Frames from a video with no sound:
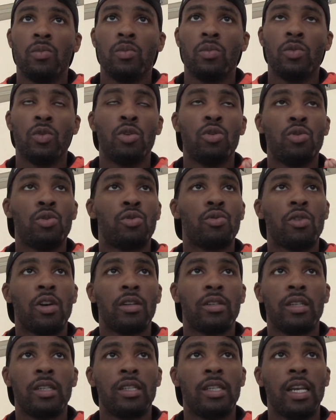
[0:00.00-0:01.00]
do
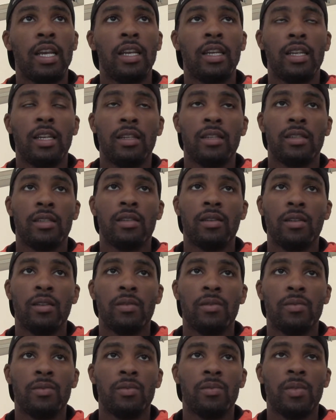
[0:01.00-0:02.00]
throughout the day
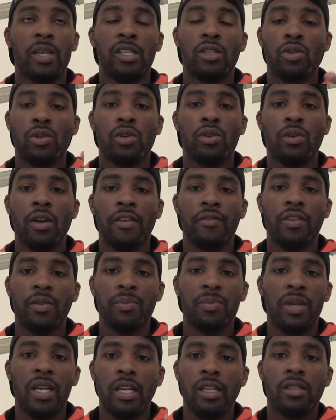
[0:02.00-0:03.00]
to make sure you have the
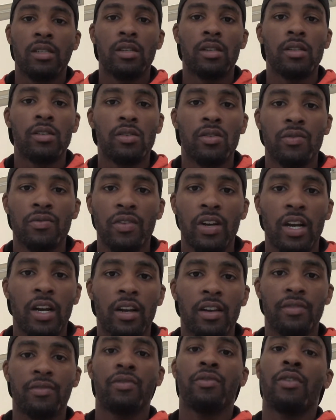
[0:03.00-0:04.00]
means to
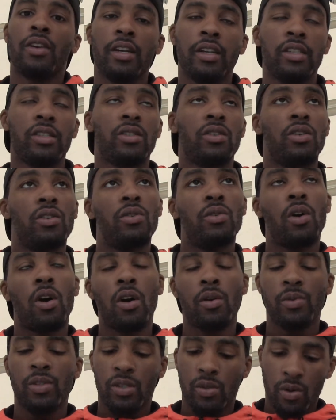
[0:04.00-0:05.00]
survive. Right, so you
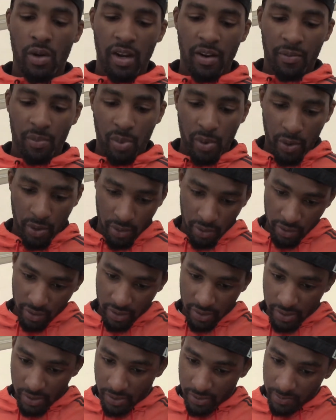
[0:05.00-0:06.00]
always gonna have
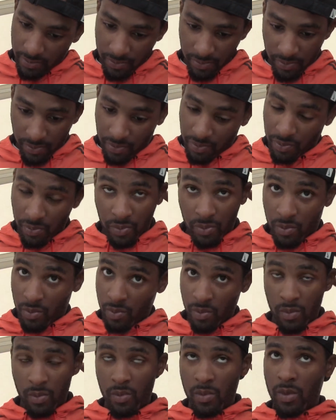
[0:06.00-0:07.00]
priorities.
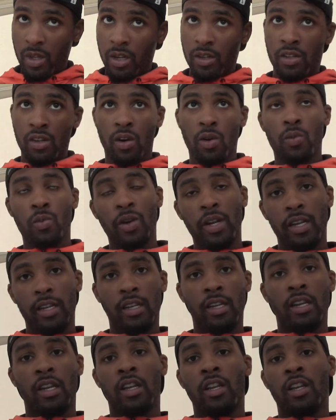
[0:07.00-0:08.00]
So when
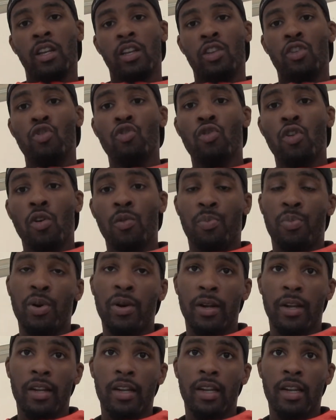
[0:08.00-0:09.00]
you don't
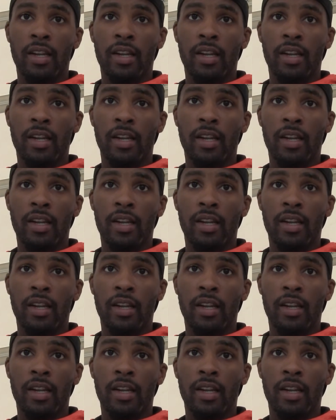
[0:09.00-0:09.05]
put